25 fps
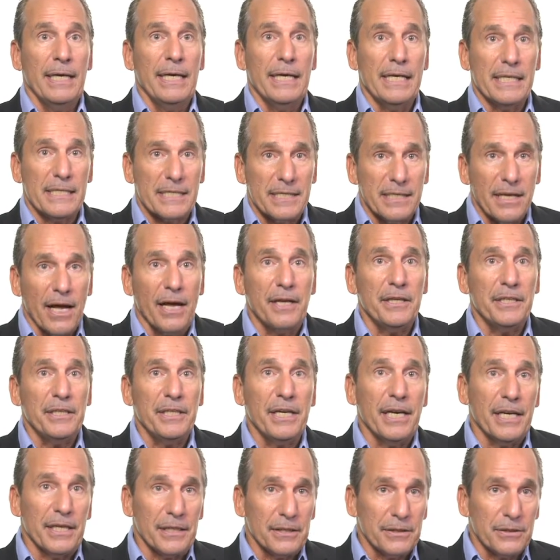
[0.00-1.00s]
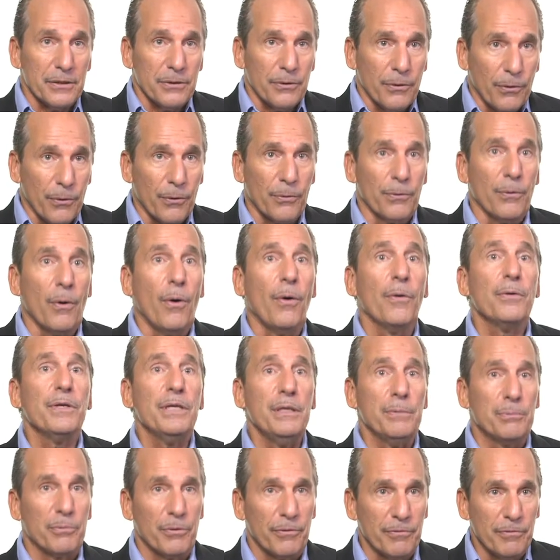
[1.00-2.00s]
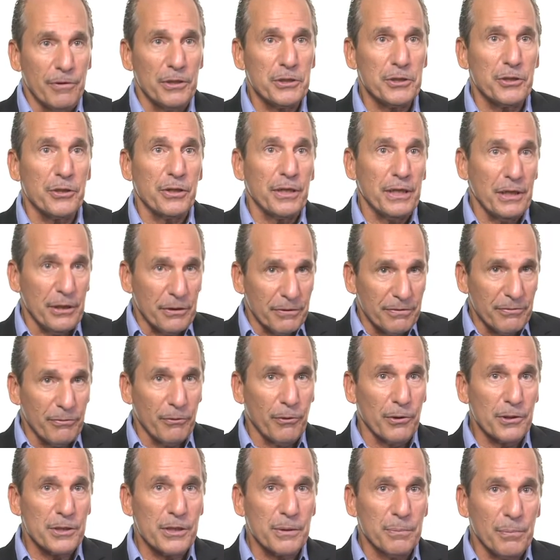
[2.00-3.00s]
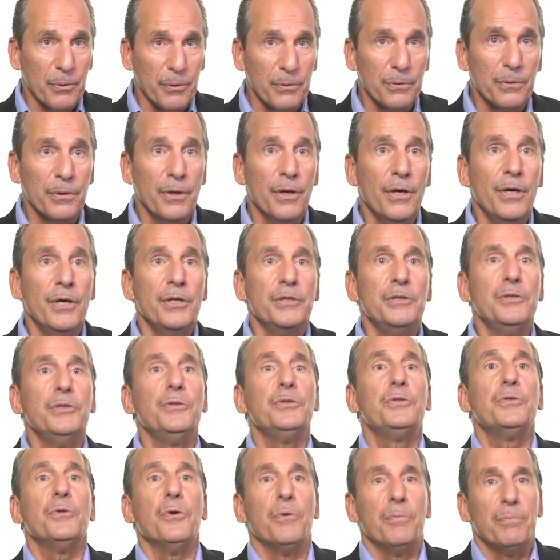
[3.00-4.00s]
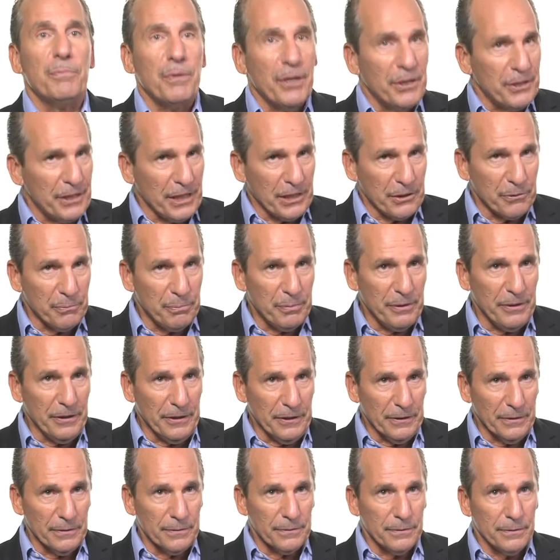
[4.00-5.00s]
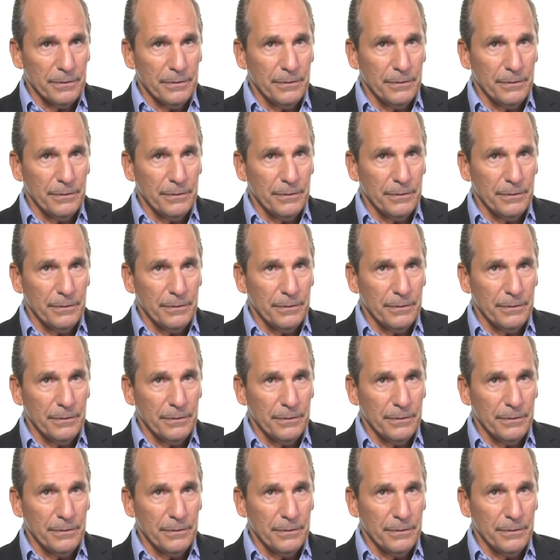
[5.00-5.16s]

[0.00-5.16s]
is not yet or only provisionally enforceable due to a pending appeal.